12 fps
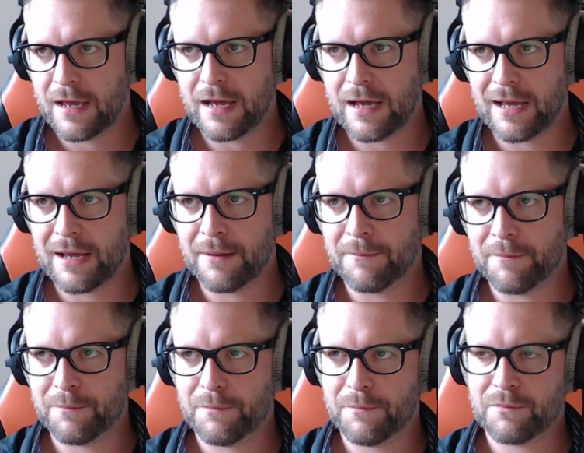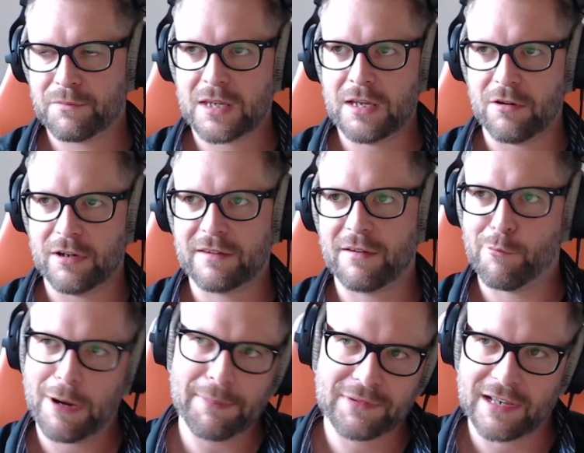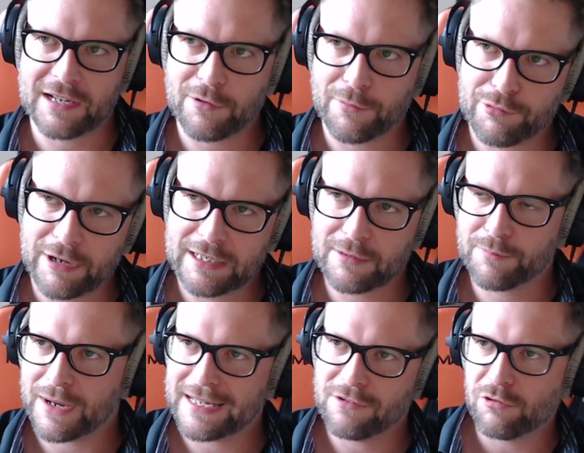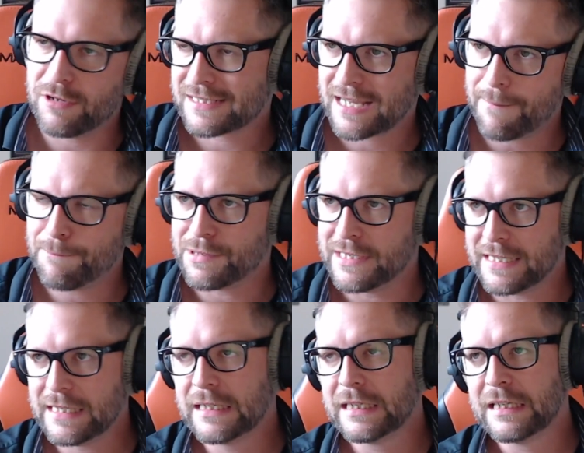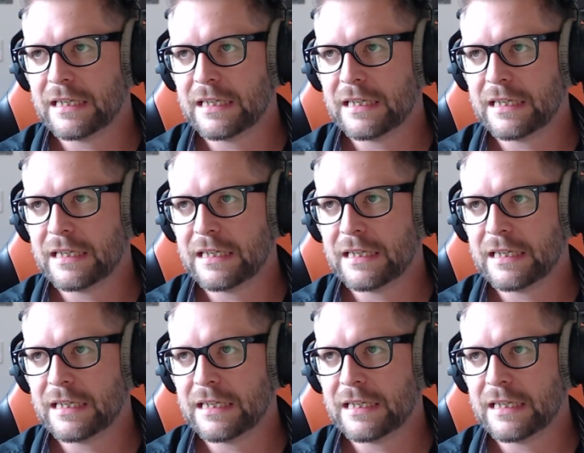It's a website operated by a US company